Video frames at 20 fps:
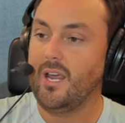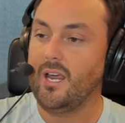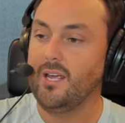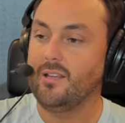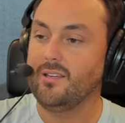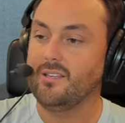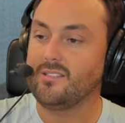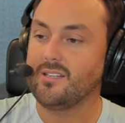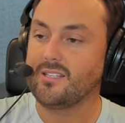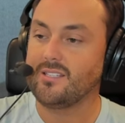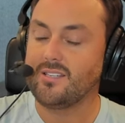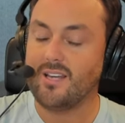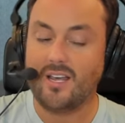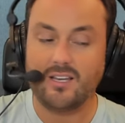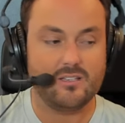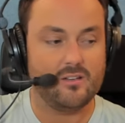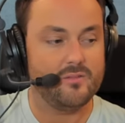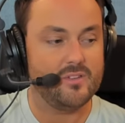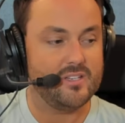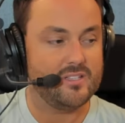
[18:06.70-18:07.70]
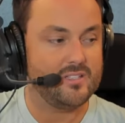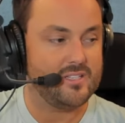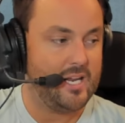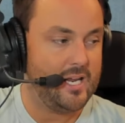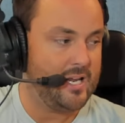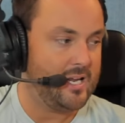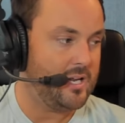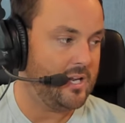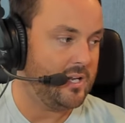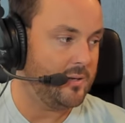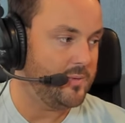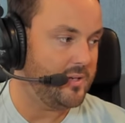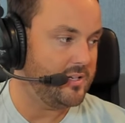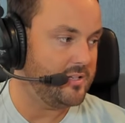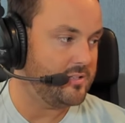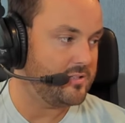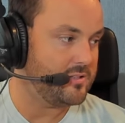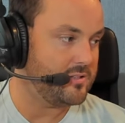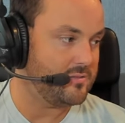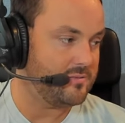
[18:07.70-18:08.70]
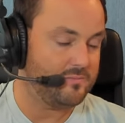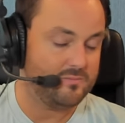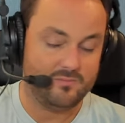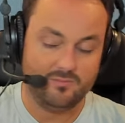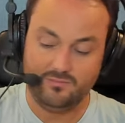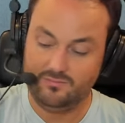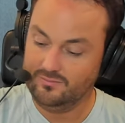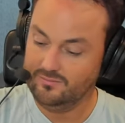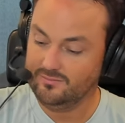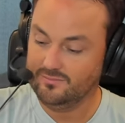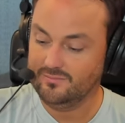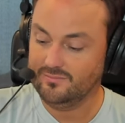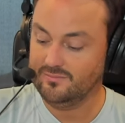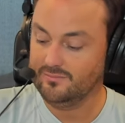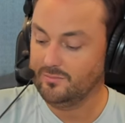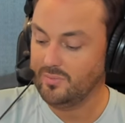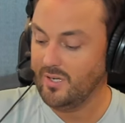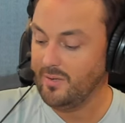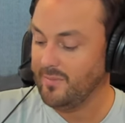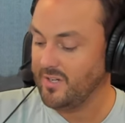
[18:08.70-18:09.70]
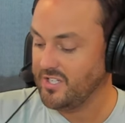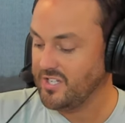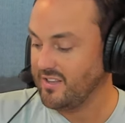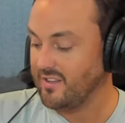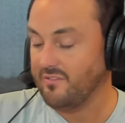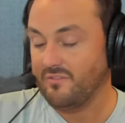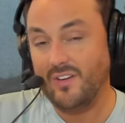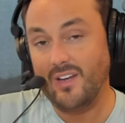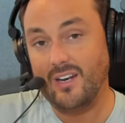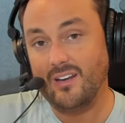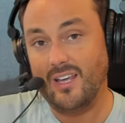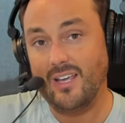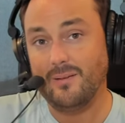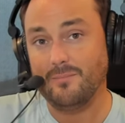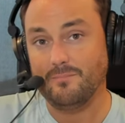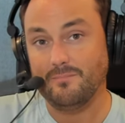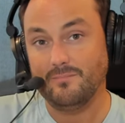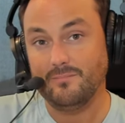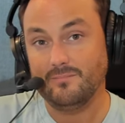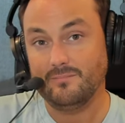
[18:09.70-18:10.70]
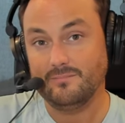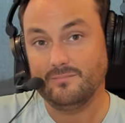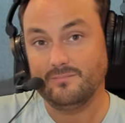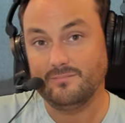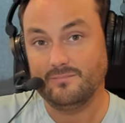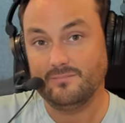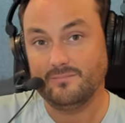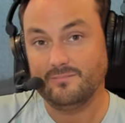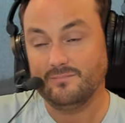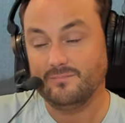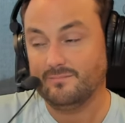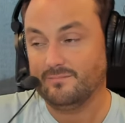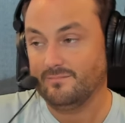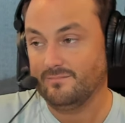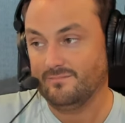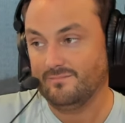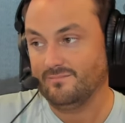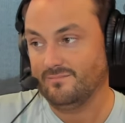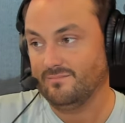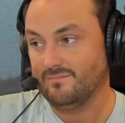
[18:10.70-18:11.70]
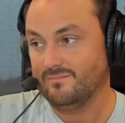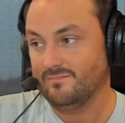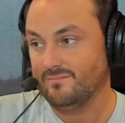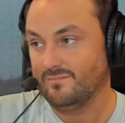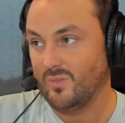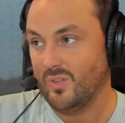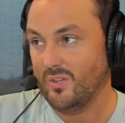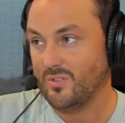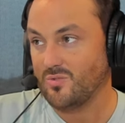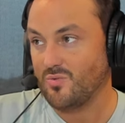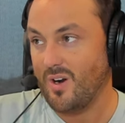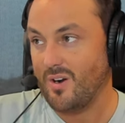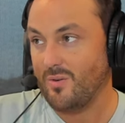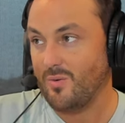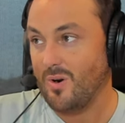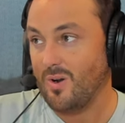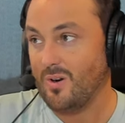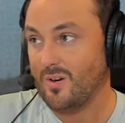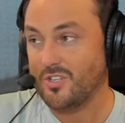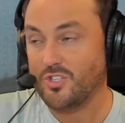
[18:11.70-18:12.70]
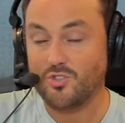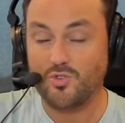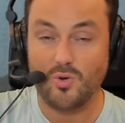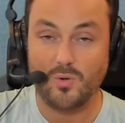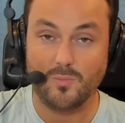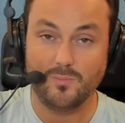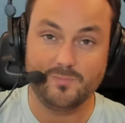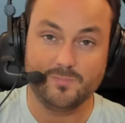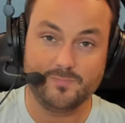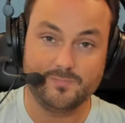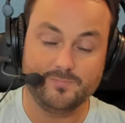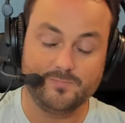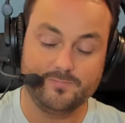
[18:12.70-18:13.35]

And the success of this team is pretty much at the feet of him. Whether it's right or wrong, it's true.